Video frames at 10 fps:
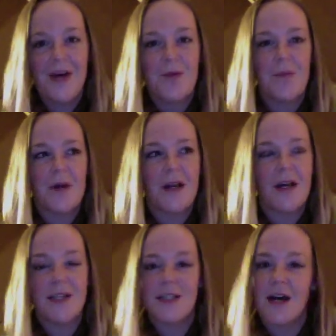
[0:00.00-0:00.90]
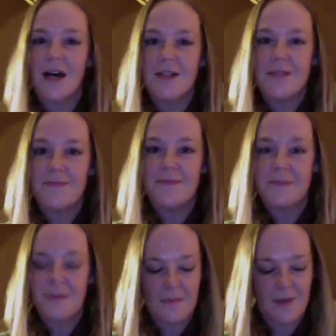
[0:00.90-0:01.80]
but it's not.
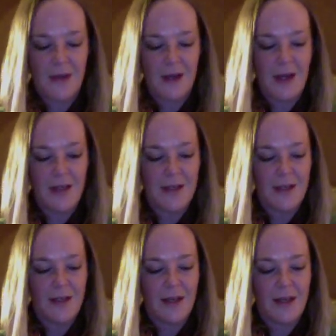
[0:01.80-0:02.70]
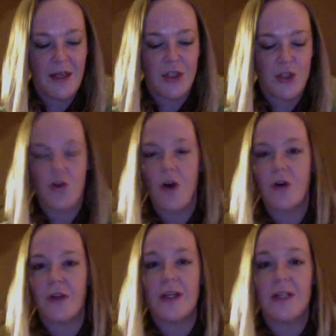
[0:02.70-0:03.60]
I it's
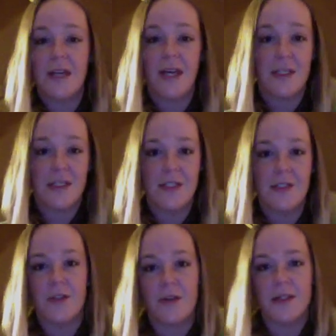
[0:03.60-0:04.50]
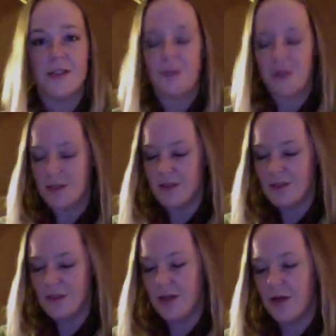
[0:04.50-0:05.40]
stronger than it tastes, so that's something to
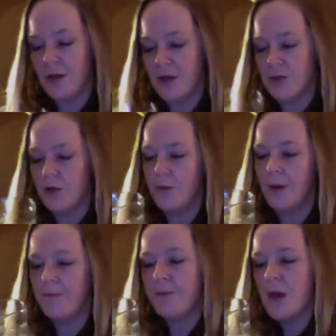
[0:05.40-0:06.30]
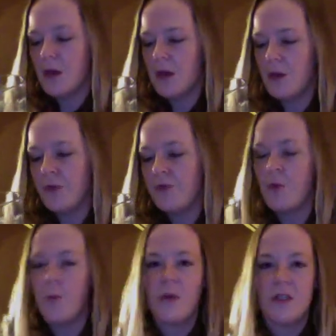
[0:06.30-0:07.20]
think about too. But with
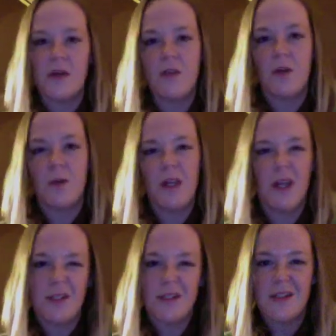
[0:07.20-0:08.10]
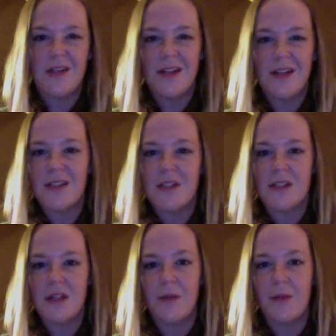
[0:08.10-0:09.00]
4.7, I mean it's a
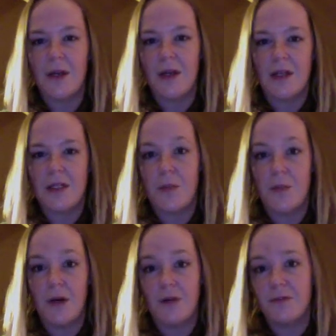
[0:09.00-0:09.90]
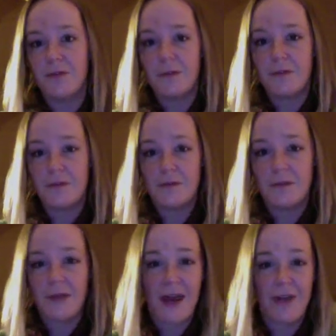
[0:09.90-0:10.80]
little bit, I guess, above
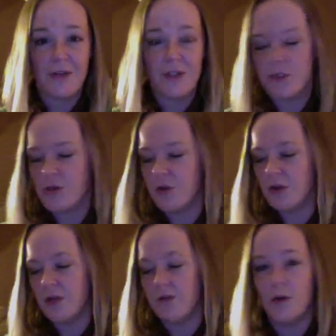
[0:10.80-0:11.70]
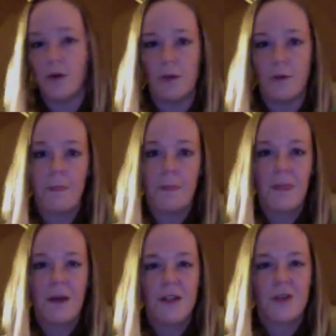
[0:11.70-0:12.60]
average. Certainly, if you're
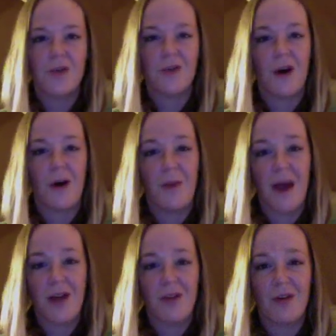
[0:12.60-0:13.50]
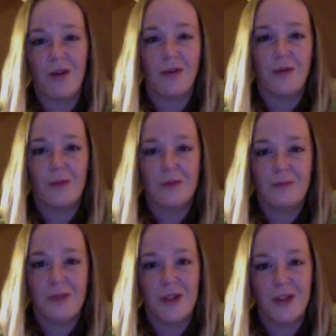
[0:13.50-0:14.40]
sort of a macro
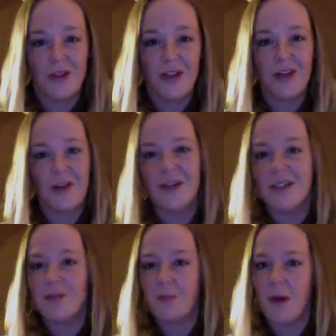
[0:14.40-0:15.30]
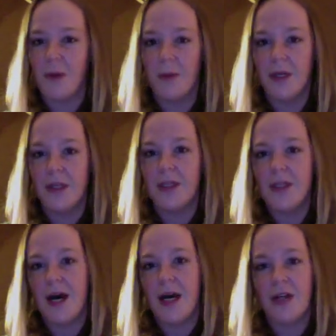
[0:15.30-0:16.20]
beer drinker, it's probably
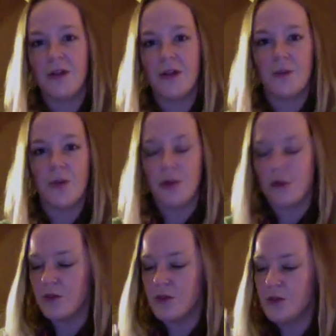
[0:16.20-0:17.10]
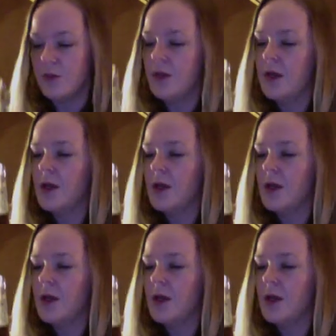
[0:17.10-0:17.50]
higher than what you're used to.